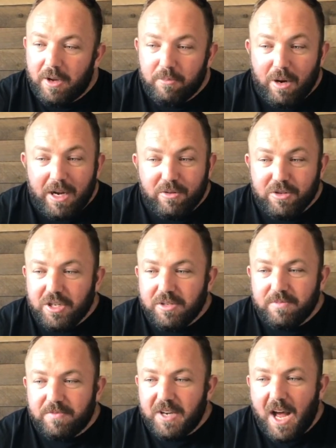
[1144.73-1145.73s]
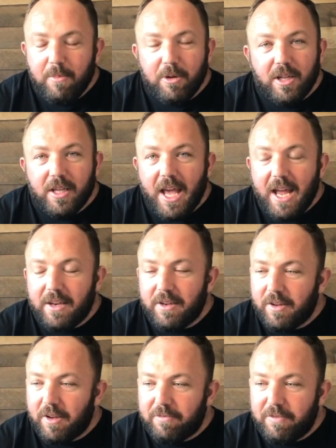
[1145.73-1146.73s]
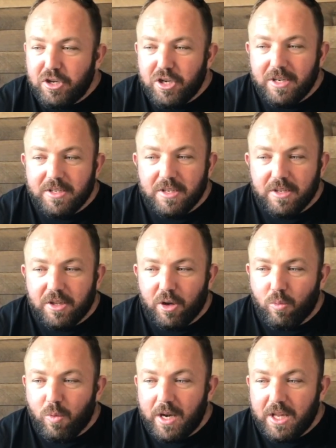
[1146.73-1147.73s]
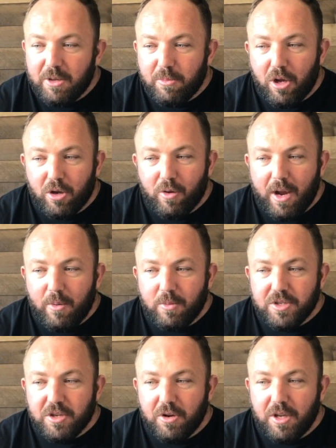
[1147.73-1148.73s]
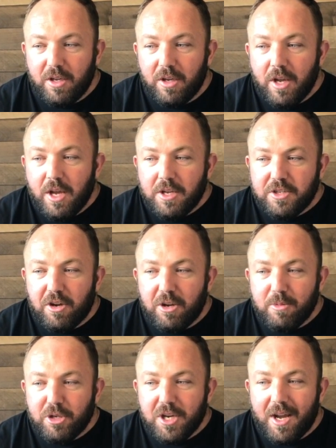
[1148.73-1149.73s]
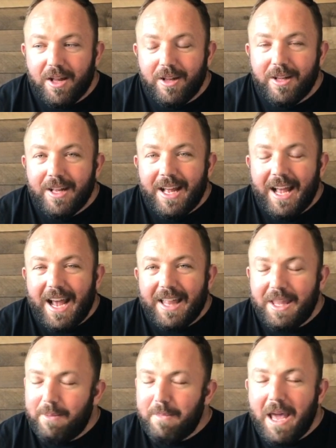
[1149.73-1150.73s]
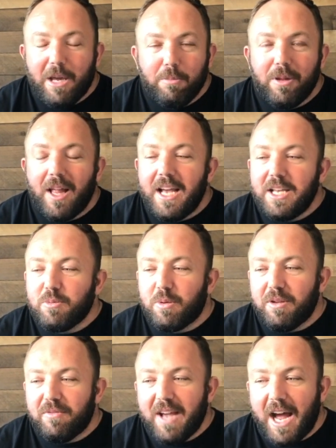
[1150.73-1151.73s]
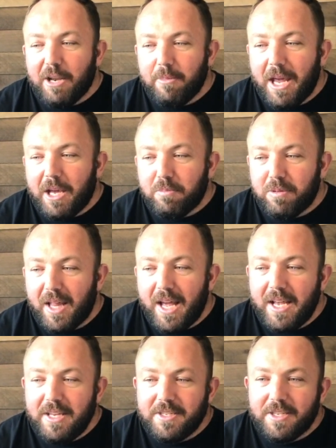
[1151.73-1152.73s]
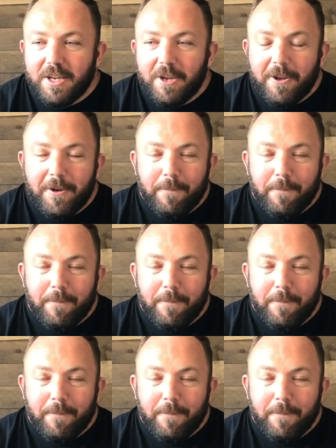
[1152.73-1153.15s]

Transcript: Brady was just phenomenal again, efficient. They're running the ball great with Sony Michel, and they make plays when you've got to make plays.